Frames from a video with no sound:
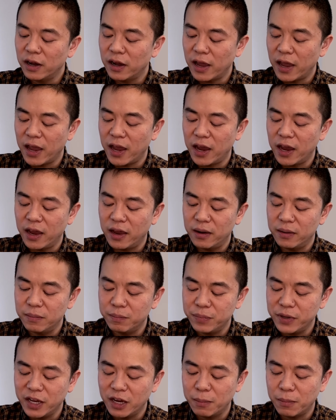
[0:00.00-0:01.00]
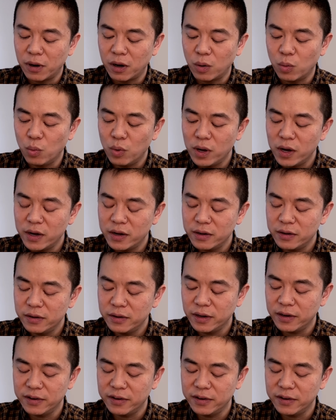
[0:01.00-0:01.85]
and BMR1,